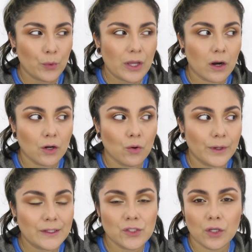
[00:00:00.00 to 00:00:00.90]
we are
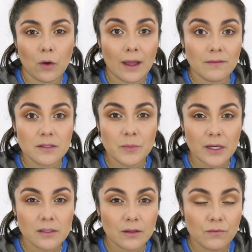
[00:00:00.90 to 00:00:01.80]
going to go have some
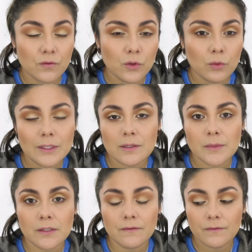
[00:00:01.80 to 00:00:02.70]
Mexican food once
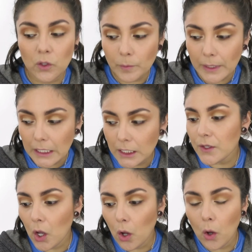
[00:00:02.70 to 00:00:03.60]
I'm done filming.
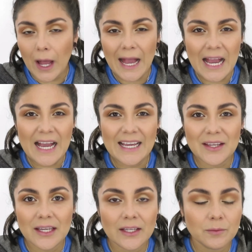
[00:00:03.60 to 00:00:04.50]
So
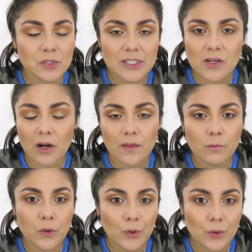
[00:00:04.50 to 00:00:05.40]
I am just not in the
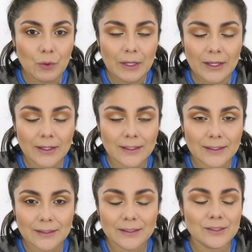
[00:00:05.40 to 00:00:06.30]
mood
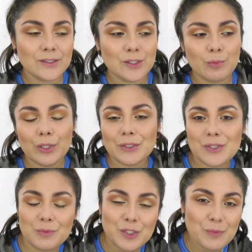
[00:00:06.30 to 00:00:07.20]
to put on
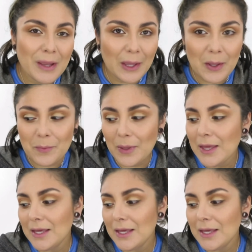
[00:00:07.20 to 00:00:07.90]
too much makeup.